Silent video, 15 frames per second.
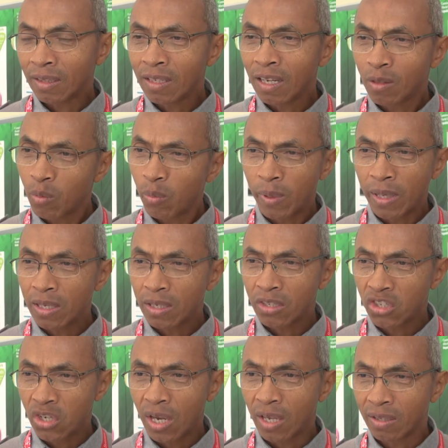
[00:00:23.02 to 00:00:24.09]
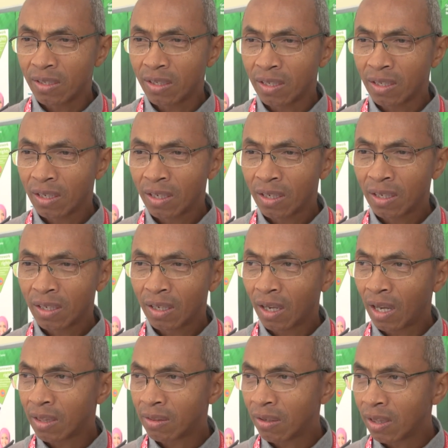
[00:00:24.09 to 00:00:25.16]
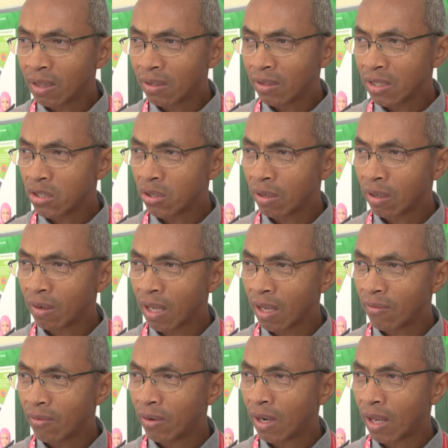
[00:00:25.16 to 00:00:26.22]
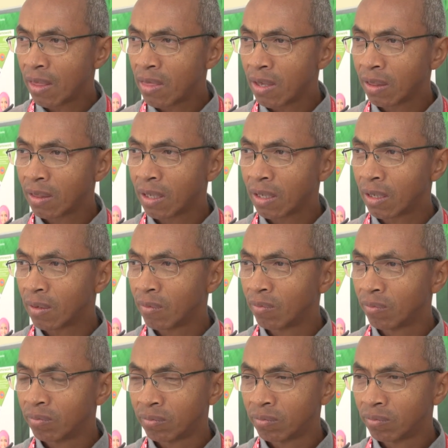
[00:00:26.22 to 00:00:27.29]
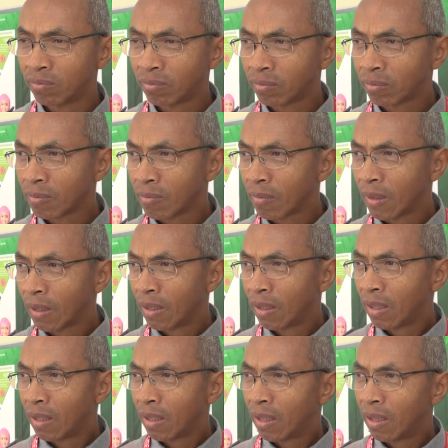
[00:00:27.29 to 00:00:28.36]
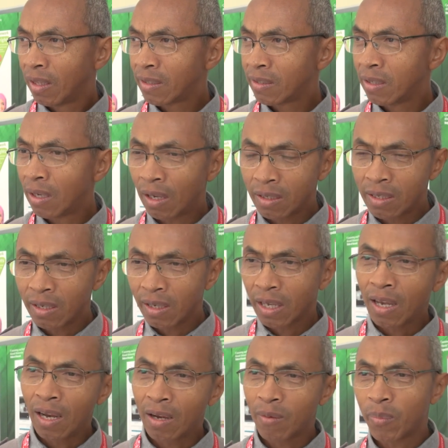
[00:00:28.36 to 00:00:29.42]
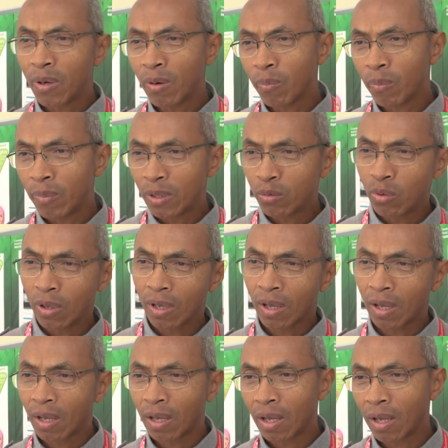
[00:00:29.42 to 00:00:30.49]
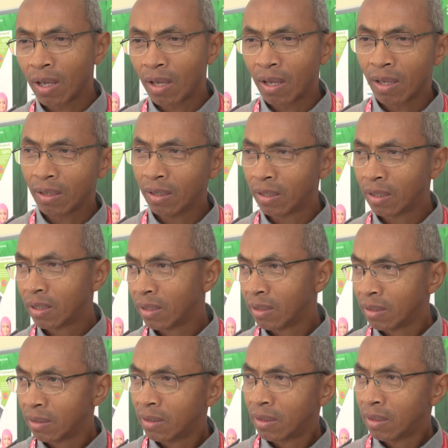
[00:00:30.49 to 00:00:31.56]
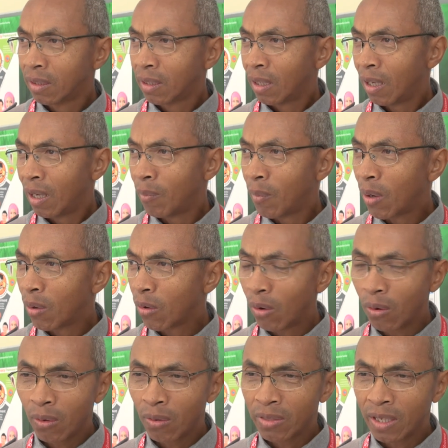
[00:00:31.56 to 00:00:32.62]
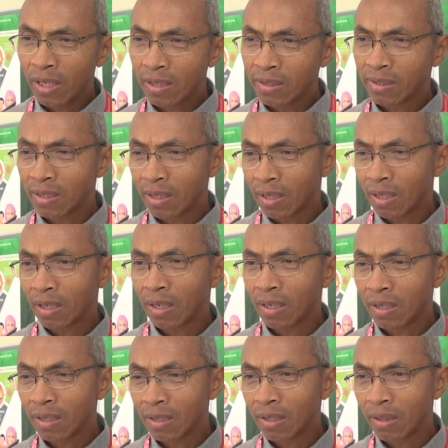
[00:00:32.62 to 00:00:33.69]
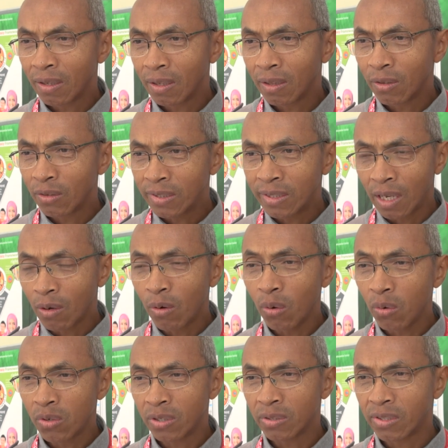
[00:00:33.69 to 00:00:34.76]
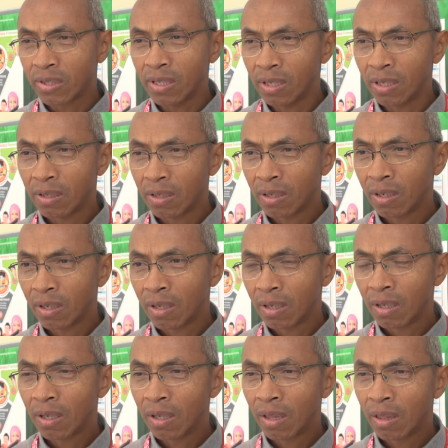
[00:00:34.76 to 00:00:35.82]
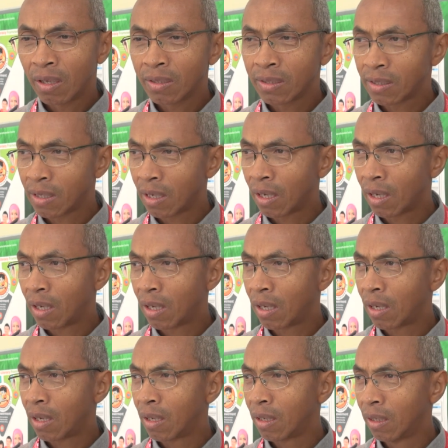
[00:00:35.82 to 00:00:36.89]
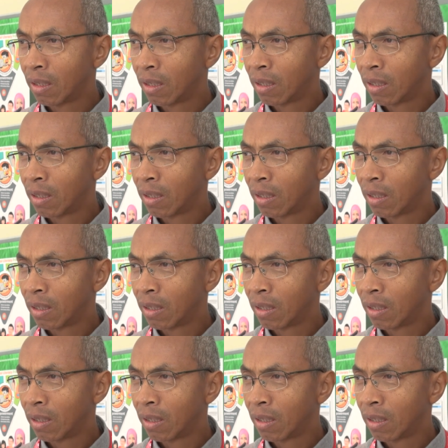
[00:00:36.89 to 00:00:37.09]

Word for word: needs to be changed. At the international level, I think there are there's not an equilibrium between uh, among all these uh, the, the stakeholders. There's a,